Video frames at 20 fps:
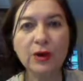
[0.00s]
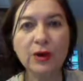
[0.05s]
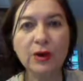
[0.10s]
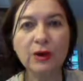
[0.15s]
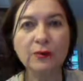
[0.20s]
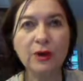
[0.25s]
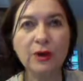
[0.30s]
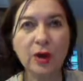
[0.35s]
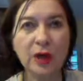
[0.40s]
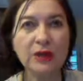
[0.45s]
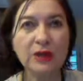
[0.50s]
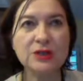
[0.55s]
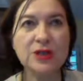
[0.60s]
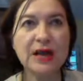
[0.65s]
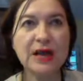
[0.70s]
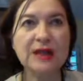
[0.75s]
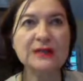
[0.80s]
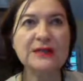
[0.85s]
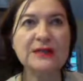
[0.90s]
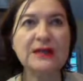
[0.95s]
a
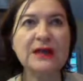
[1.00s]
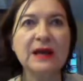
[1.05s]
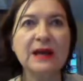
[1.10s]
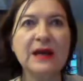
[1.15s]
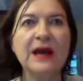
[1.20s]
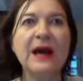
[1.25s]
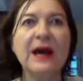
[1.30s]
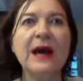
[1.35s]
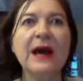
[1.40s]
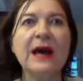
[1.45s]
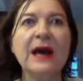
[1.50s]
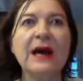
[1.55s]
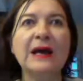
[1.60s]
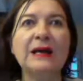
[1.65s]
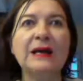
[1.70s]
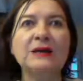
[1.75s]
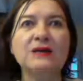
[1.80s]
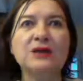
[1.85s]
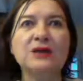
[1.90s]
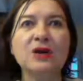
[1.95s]
project.
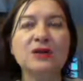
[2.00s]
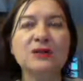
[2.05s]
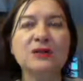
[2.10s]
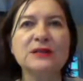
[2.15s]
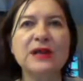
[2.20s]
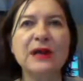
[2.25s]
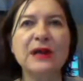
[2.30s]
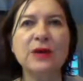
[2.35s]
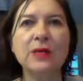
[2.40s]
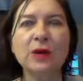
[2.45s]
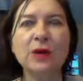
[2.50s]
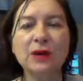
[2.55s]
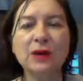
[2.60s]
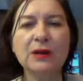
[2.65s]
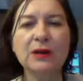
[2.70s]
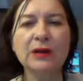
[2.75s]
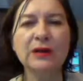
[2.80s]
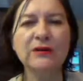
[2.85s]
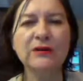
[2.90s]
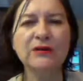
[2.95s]
And I'll say,
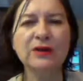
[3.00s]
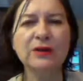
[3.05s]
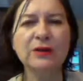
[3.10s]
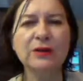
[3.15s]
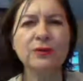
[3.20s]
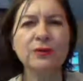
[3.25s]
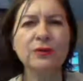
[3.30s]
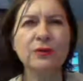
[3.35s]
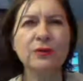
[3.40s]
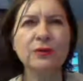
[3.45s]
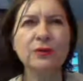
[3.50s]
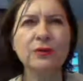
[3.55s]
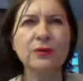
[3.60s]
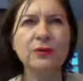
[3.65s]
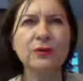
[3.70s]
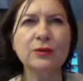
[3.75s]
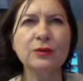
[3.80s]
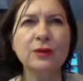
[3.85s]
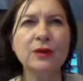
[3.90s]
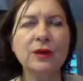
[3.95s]
well, have you
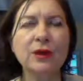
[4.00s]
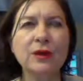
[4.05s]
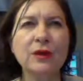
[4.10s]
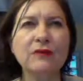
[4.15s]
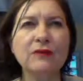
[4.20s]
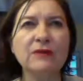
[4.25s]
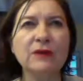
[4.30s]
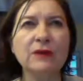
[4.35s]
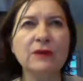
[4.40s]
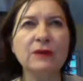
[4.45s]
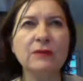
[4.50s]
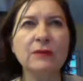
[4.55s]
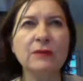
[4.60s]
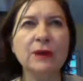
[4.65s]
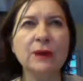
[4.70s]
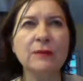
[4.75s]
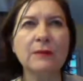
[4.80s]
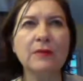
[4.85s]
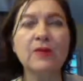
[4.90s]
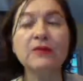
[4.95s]

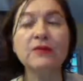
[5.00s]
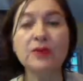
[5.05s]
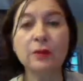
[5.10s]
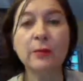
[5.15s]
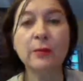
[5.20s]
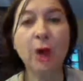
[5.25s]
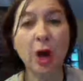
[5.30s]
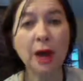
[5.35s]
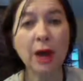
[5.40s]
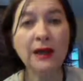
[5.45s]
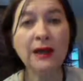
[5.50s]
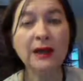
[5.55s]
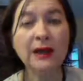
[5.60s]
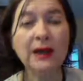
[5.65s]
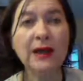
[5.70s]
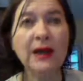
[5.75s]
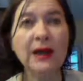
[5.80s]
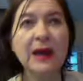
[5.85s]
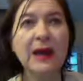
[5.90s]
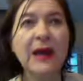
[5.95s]
moved your body?
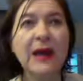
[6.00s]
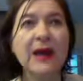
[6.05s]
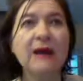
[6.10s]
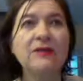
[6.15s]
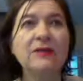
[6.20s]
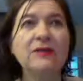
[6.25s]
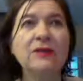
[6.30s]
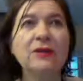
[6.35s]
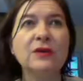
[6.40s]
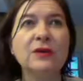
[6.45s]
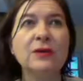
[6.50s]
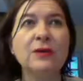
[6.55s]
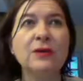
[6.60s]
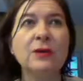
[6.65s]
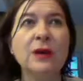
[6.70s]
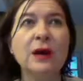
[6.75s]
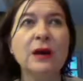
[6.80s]
Have you,